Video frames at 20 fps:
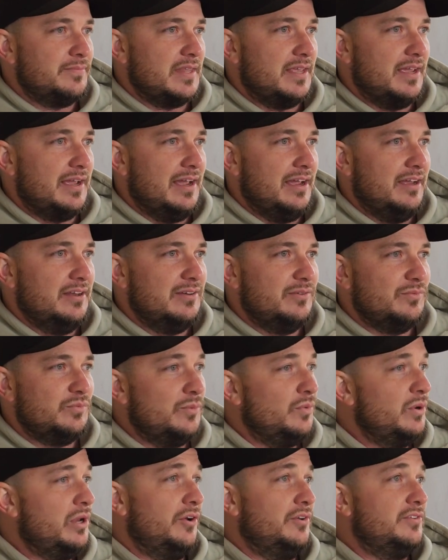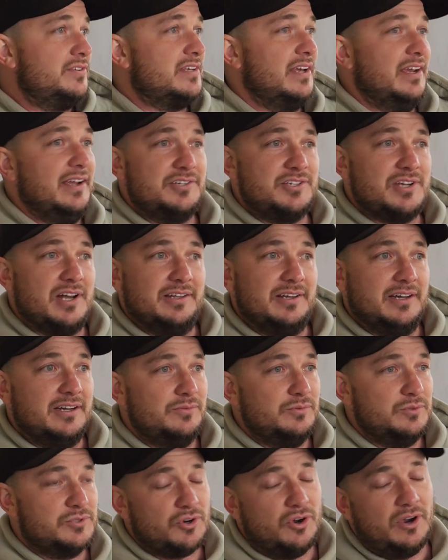And when we don't see each other,
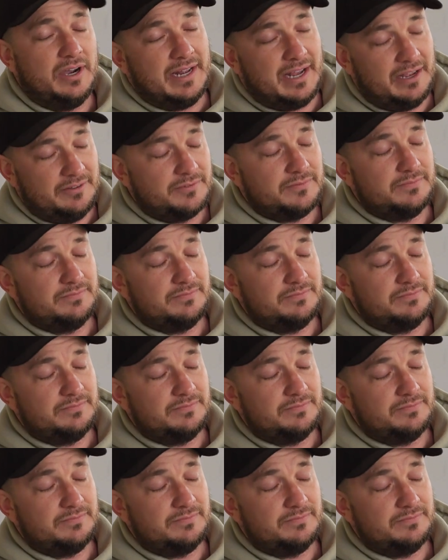we'll try and have